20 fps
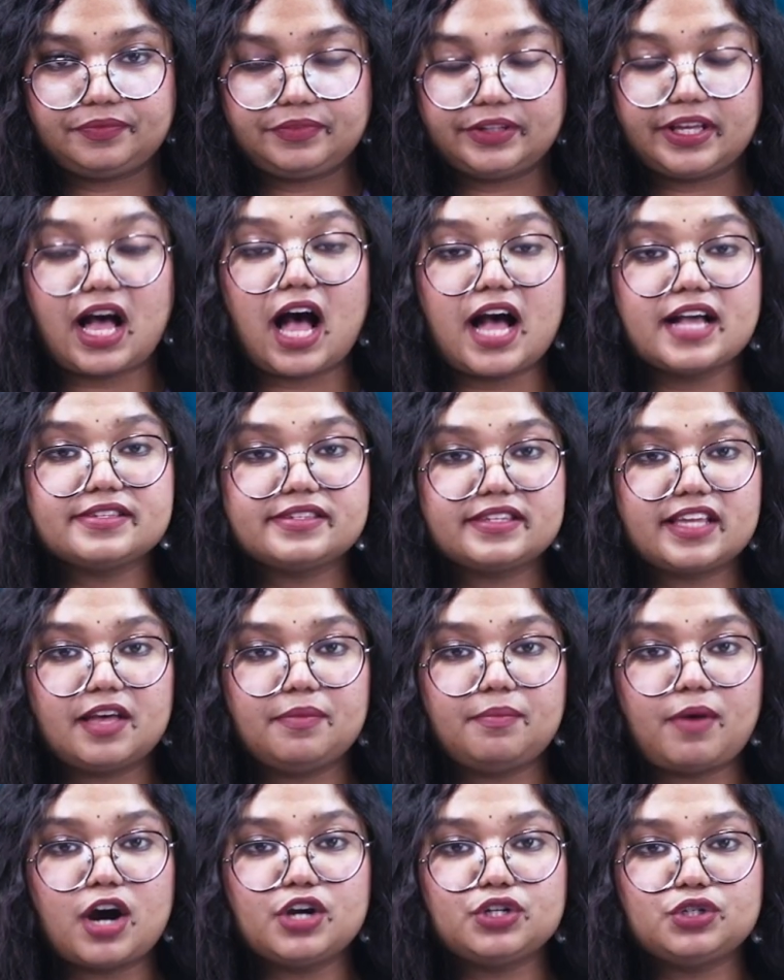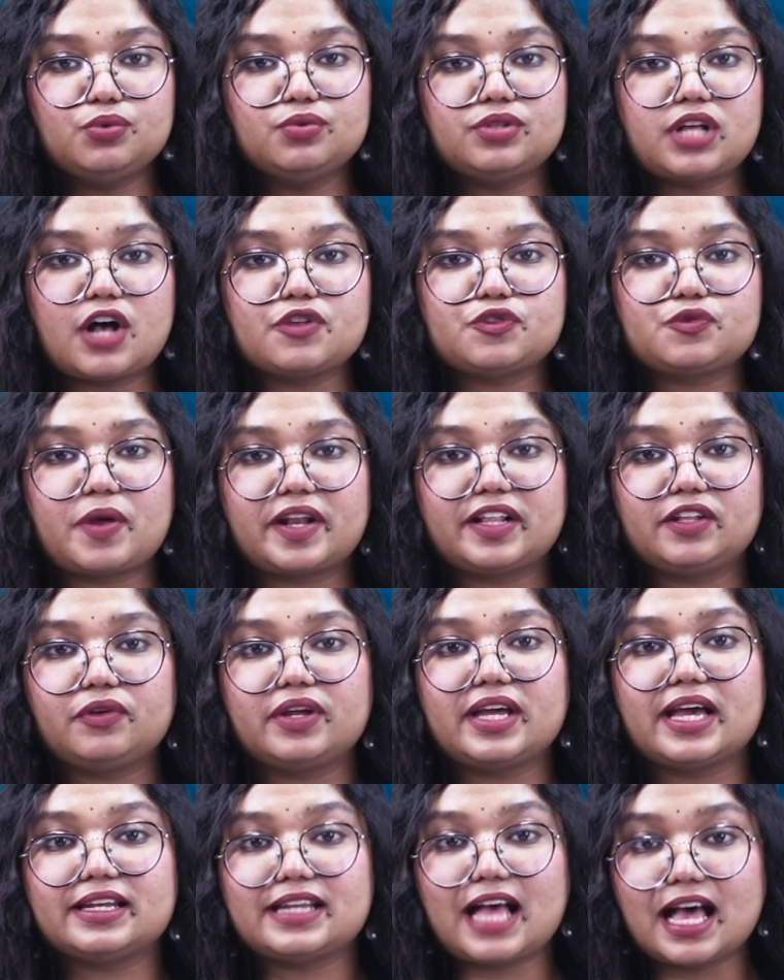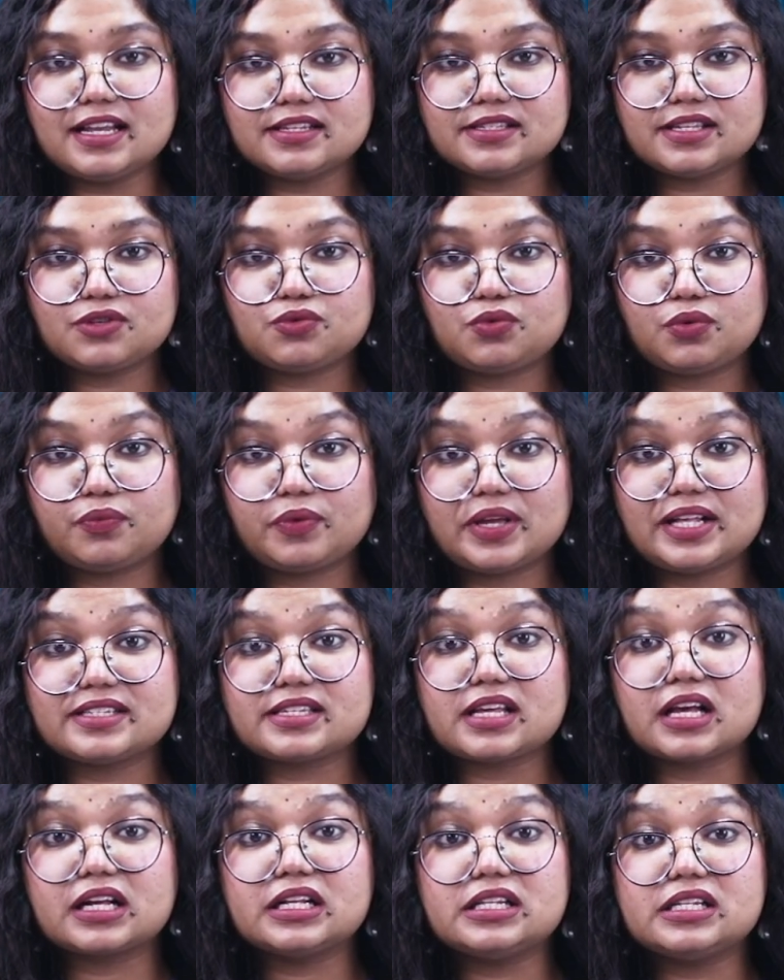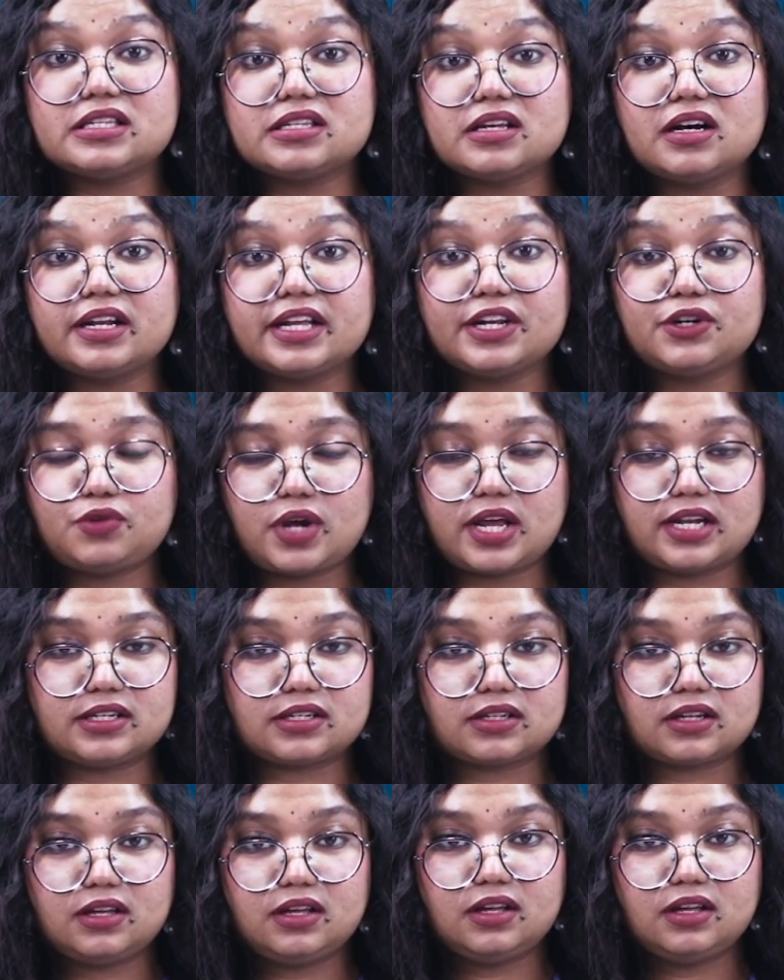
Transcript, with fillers: The ICMR 2023 analysis reveals a concerning trend.